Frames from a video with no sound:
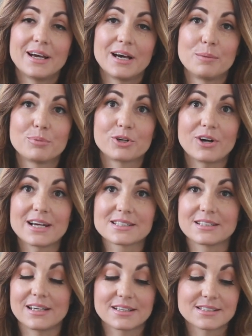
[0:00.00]
um,
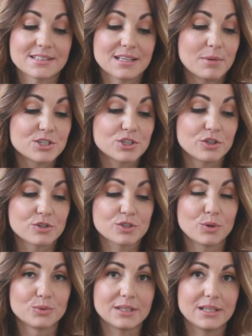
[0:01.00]
procrastinate because as I mentioned, there's
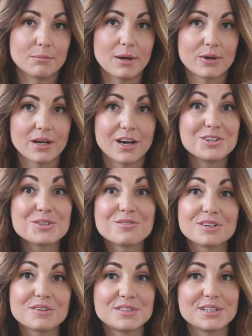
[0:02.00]
only about
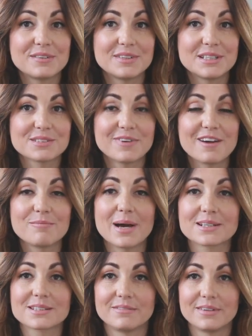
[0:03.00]
150 of these five
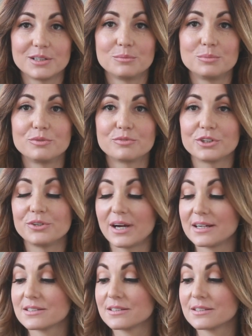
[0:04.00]
packs available for you guys.